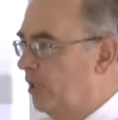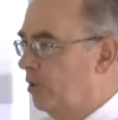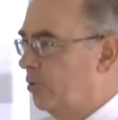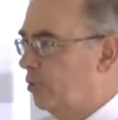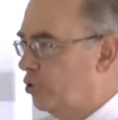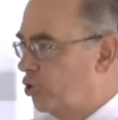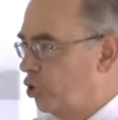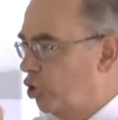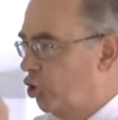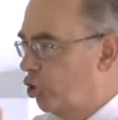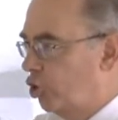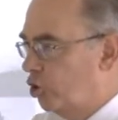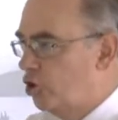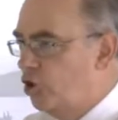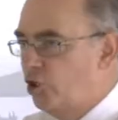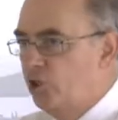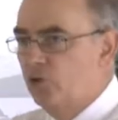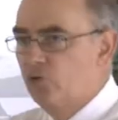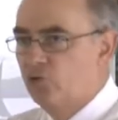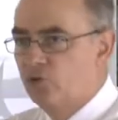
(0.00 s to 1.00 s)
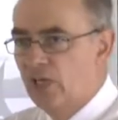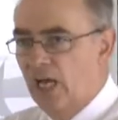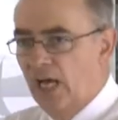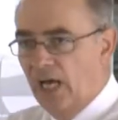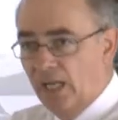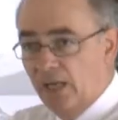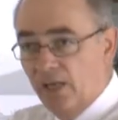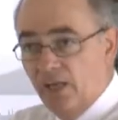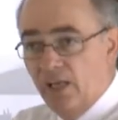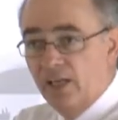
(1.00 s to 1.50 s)
who was good news,
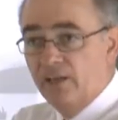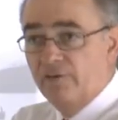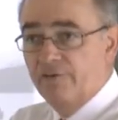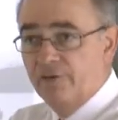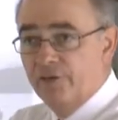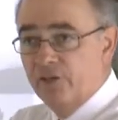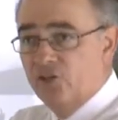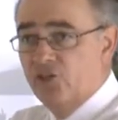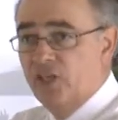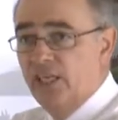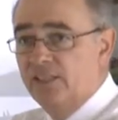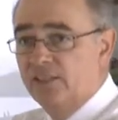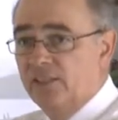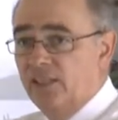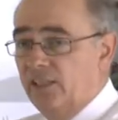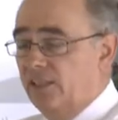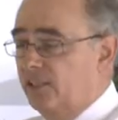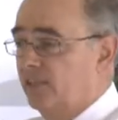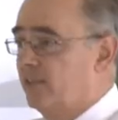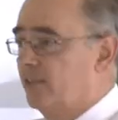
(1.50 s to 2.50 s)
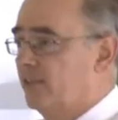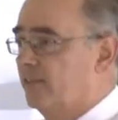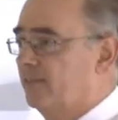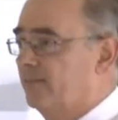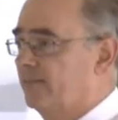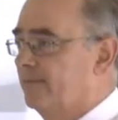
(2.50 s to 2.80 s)
a light for the Gentiles.